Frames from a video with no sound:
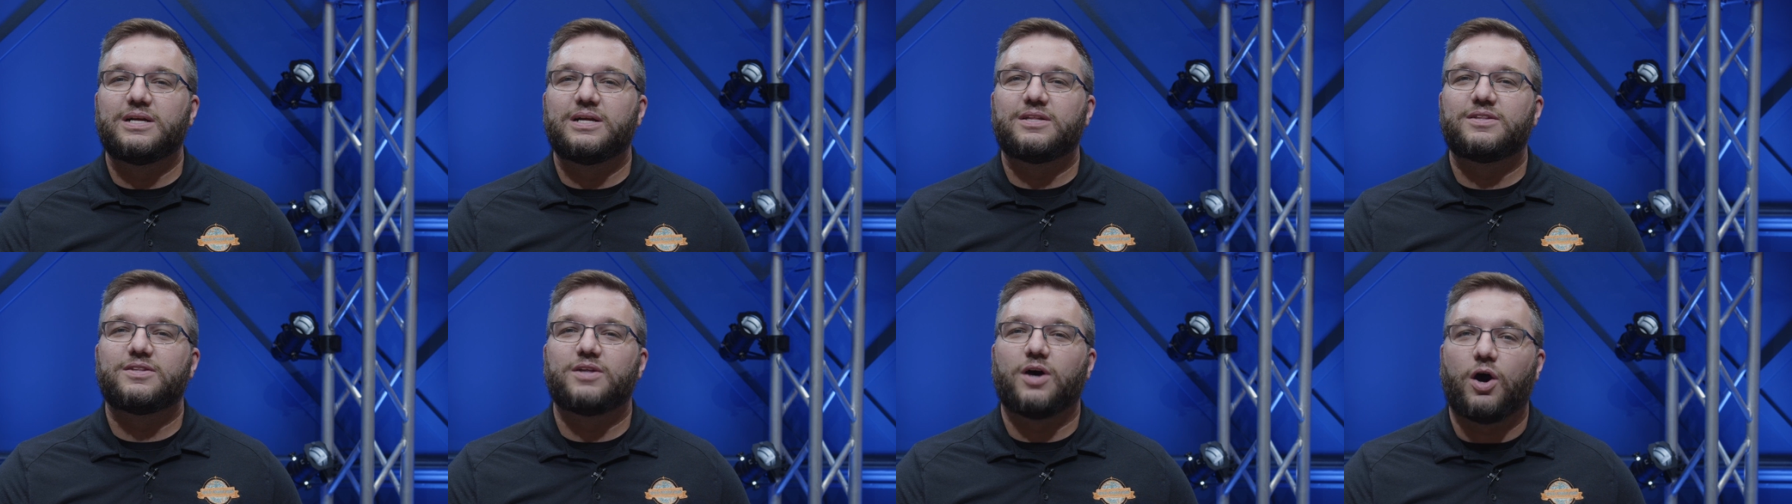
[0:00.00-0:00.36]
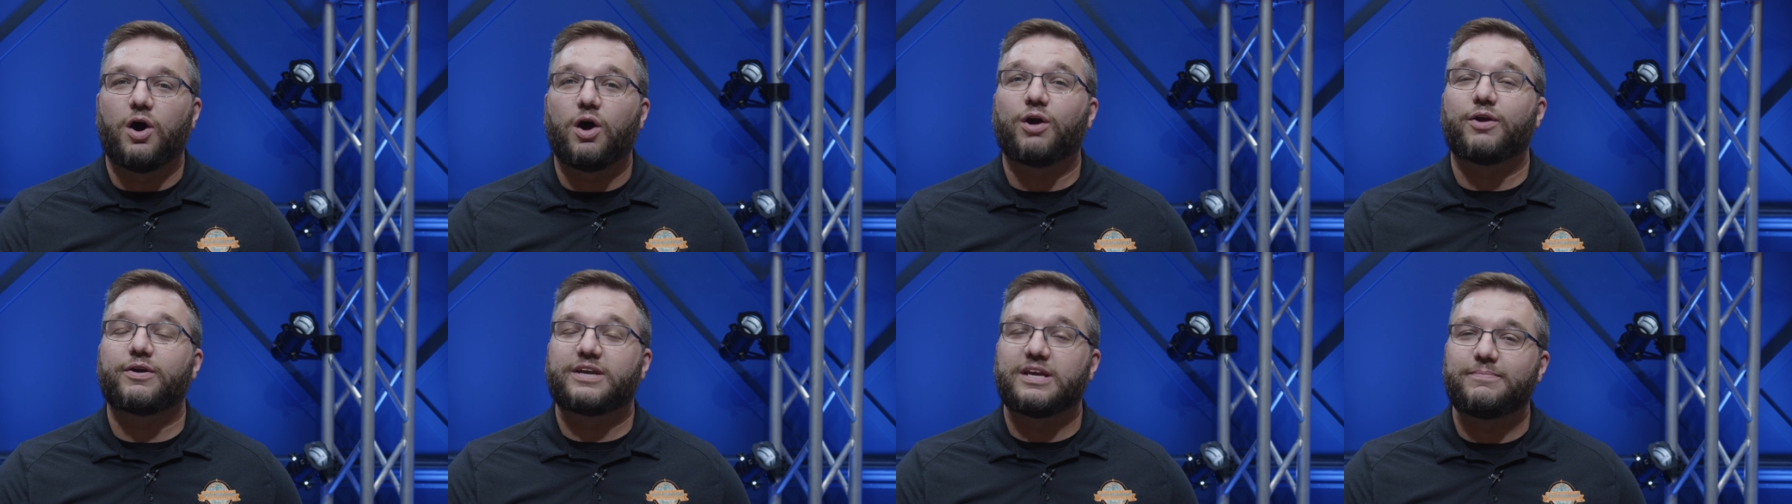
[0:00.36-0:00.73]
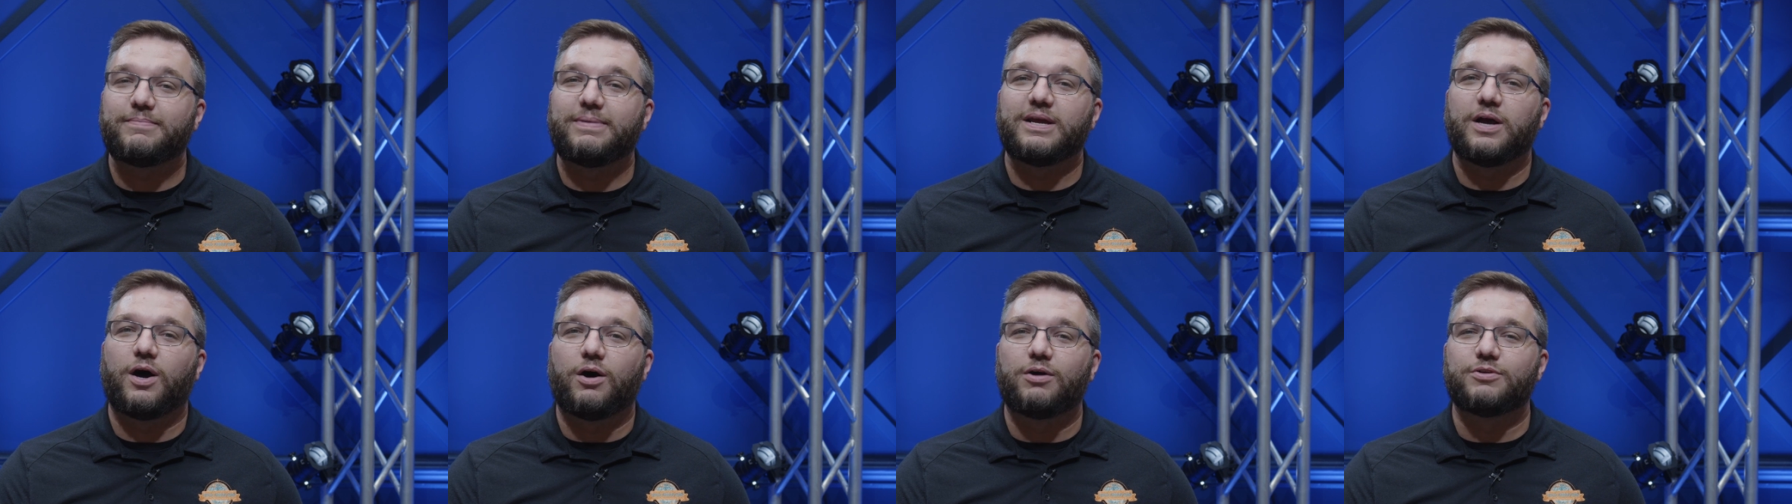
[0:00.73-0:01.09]
The heart can
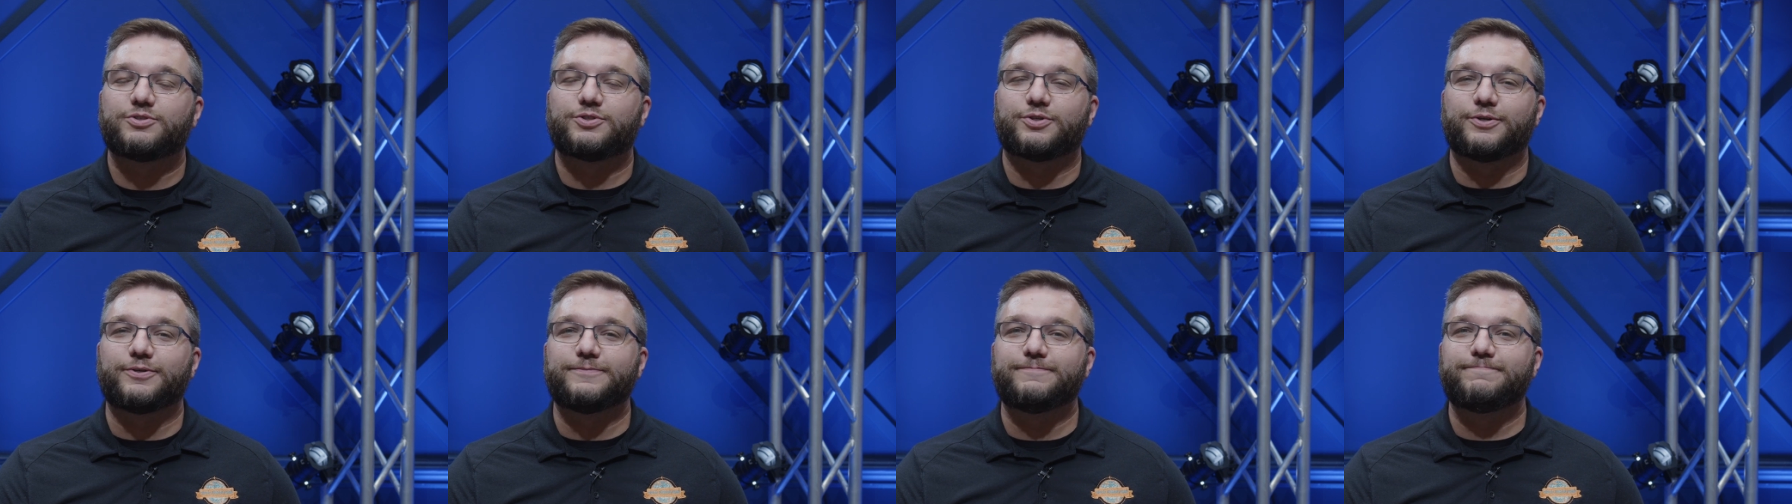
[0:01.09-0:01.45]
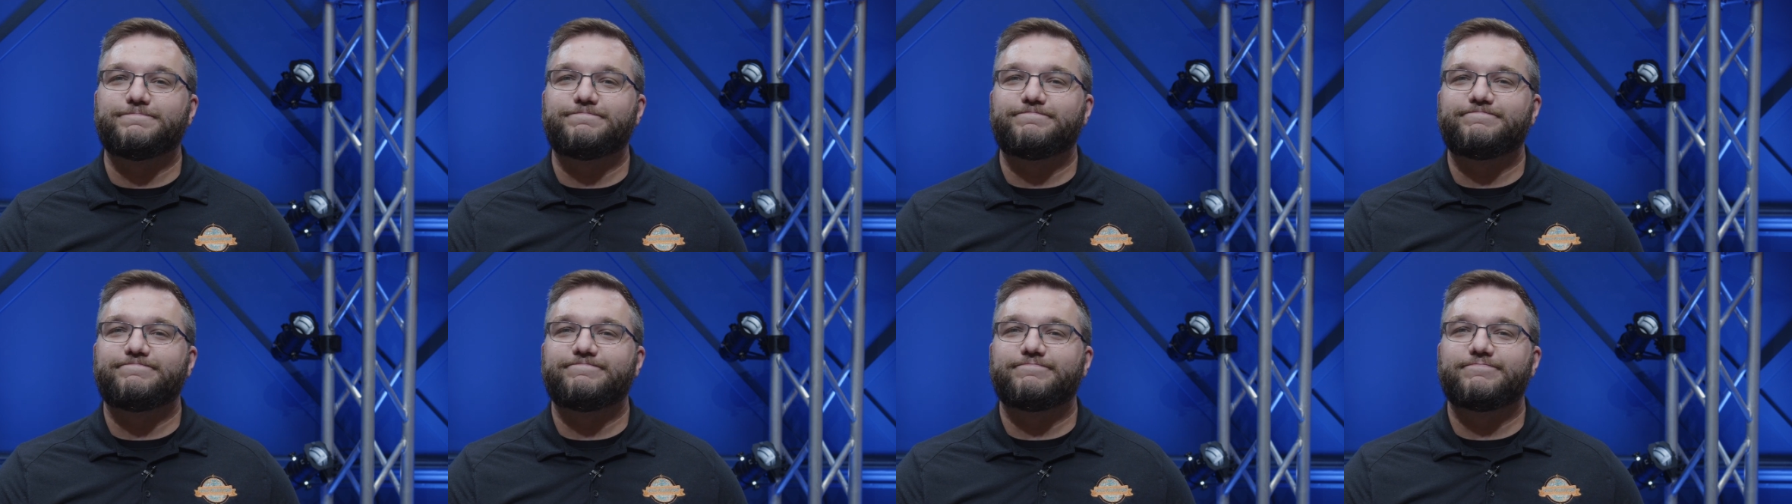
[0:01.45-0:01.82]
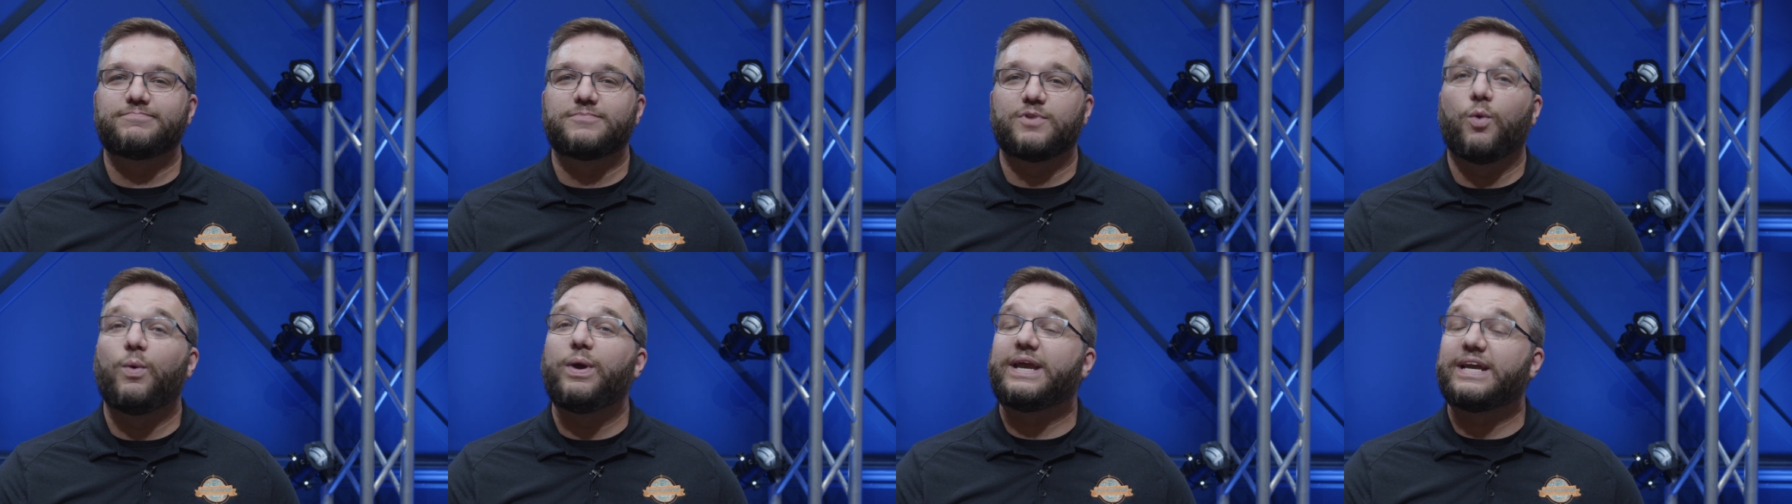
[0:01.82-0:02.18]
be altered.
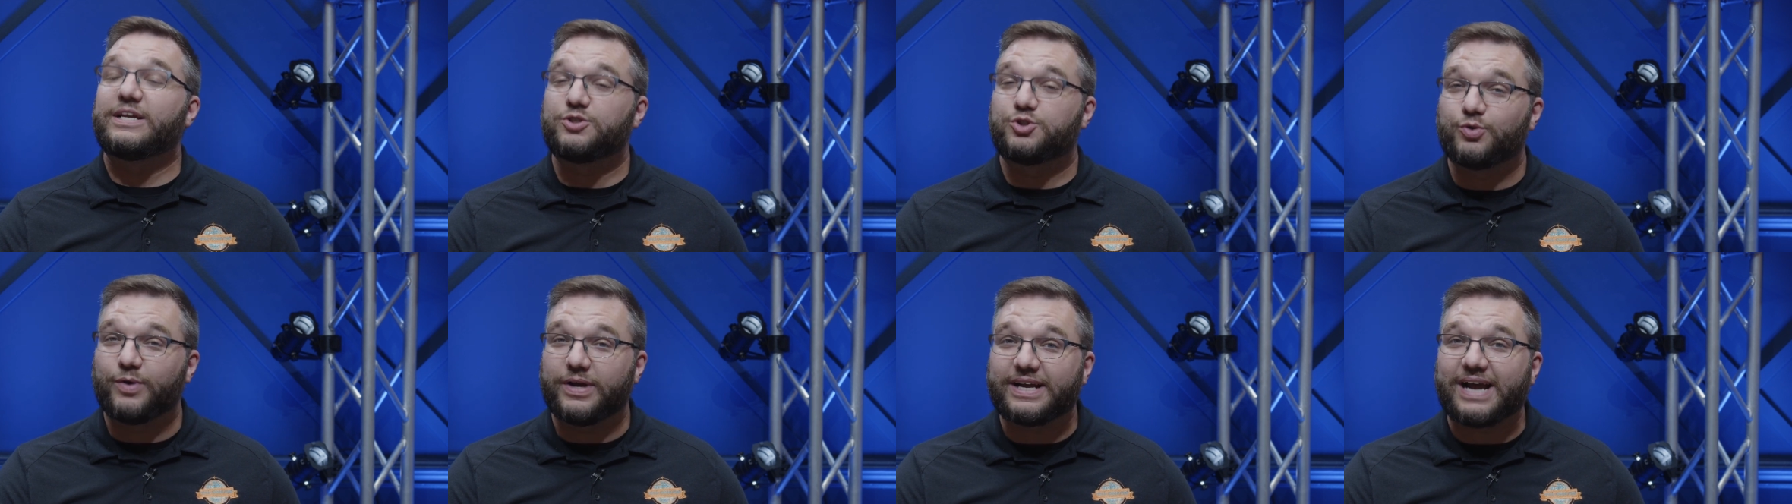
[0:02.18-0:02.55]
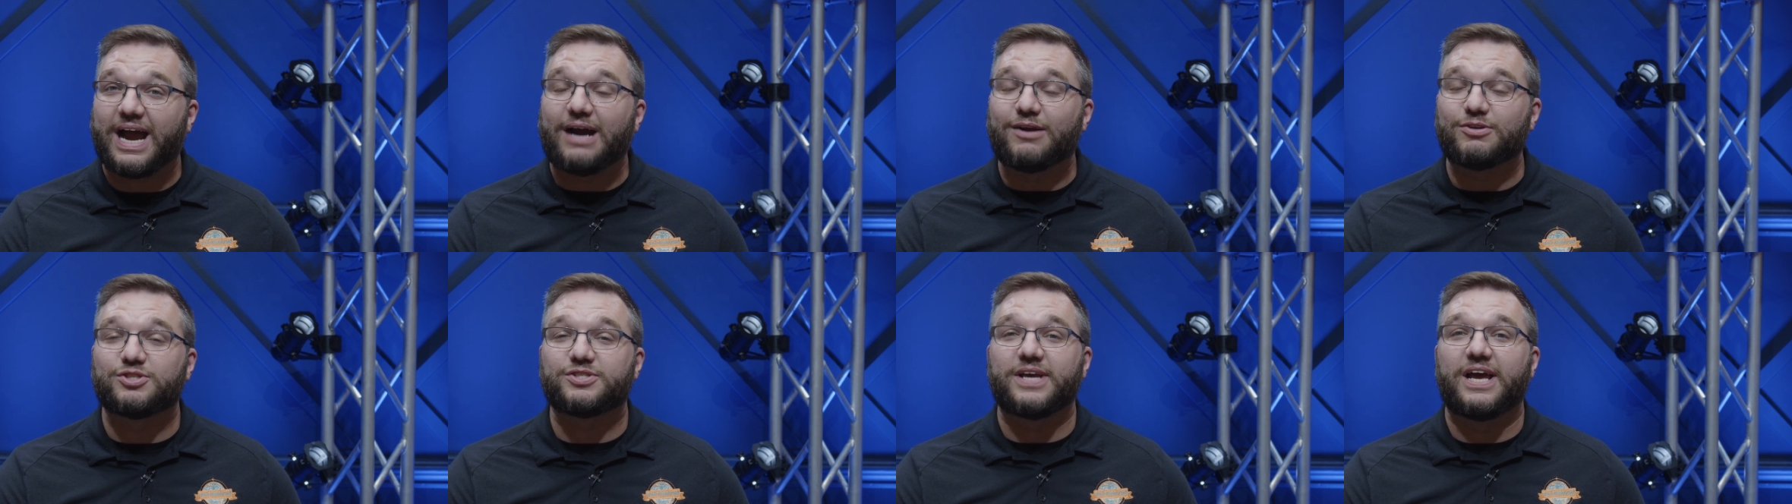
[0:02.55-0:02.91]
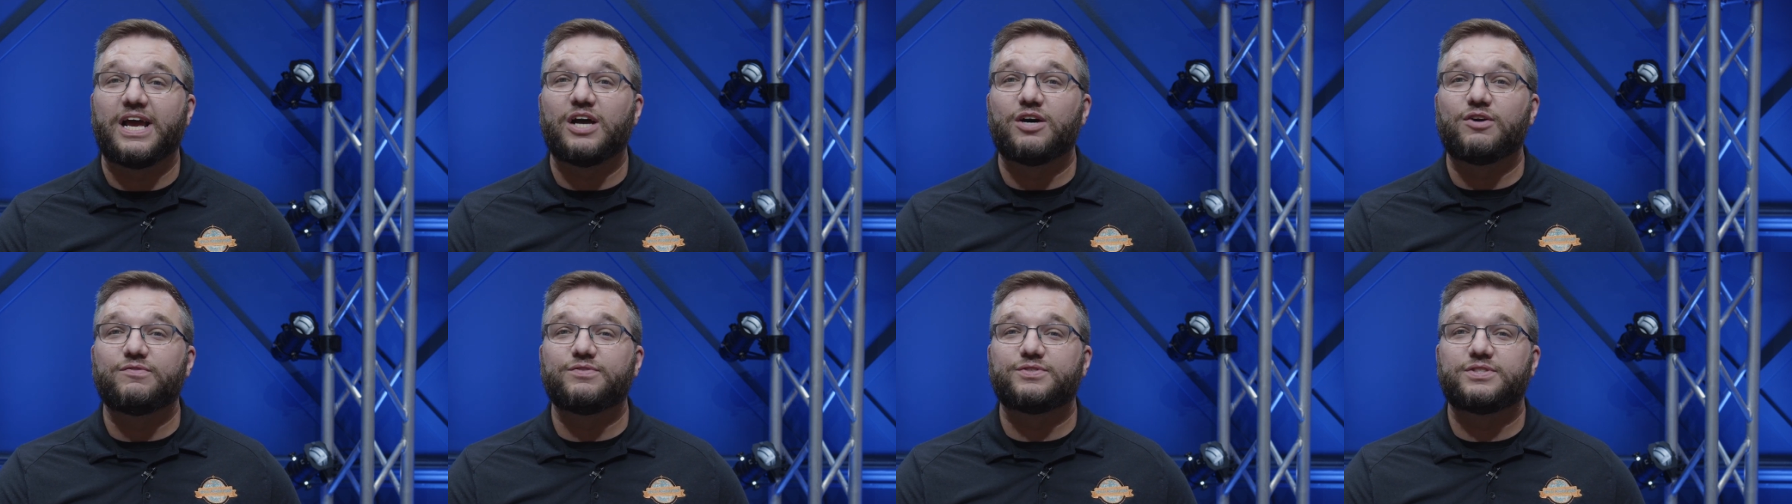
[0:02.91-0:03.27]
We can trick
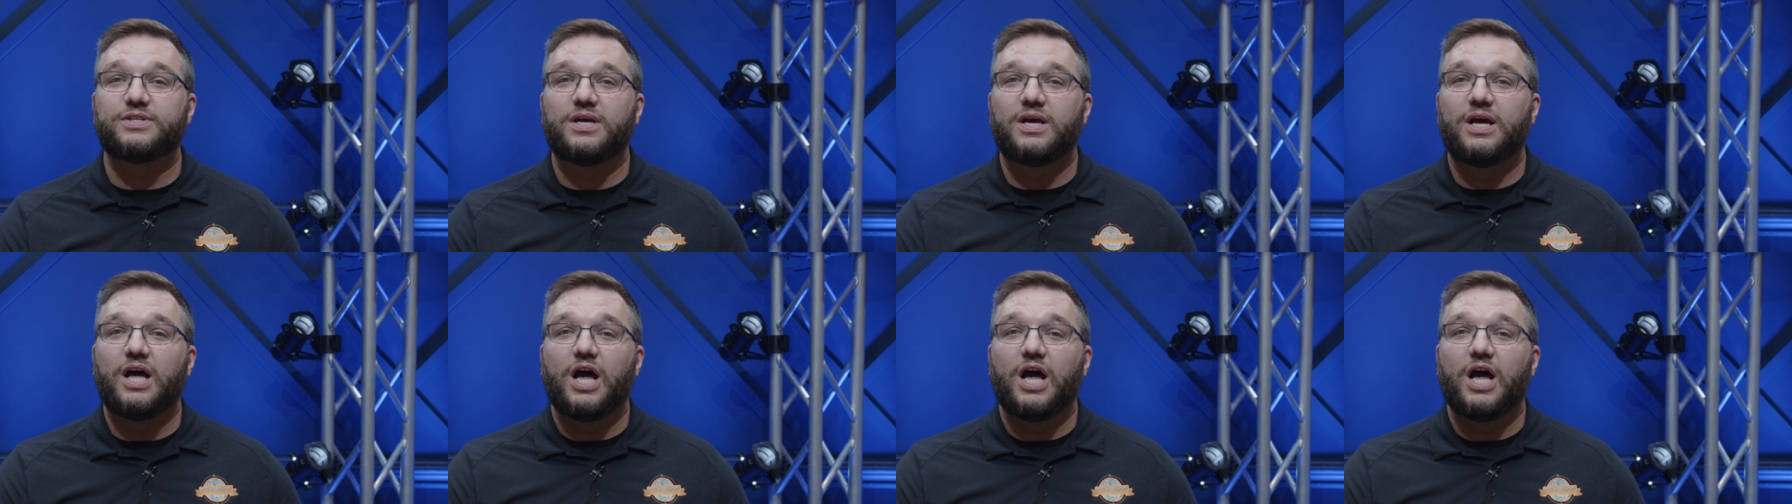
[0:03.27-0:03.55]
ourselves.